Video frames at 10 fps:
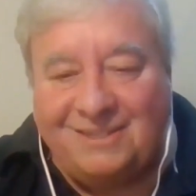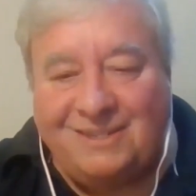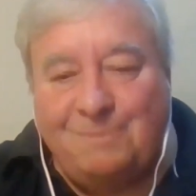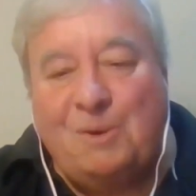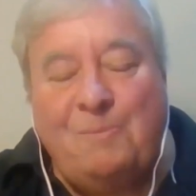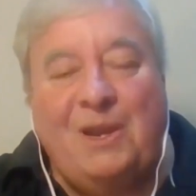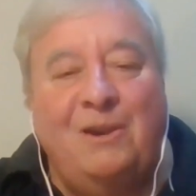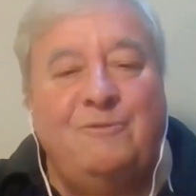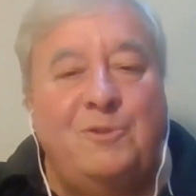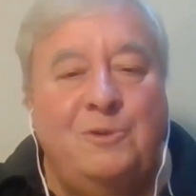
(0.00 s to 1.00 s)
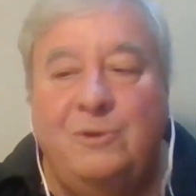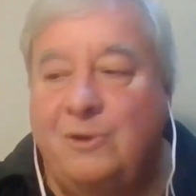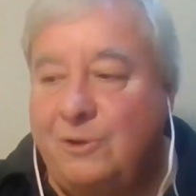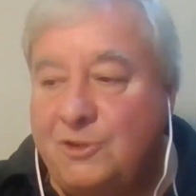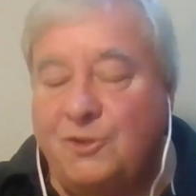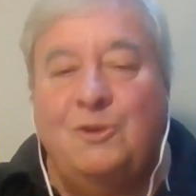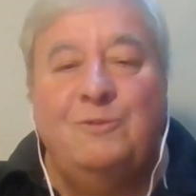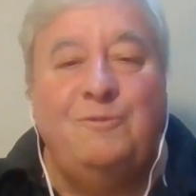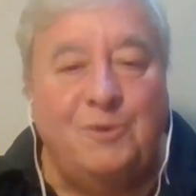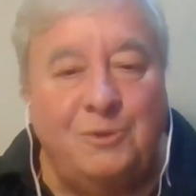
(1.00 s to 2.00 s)
is to prepare food or
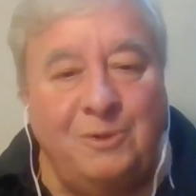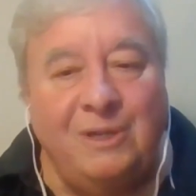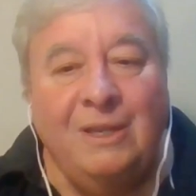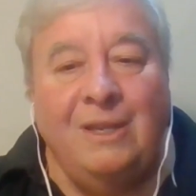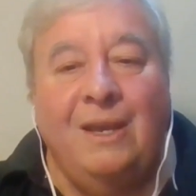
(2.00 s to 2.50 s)
serve food,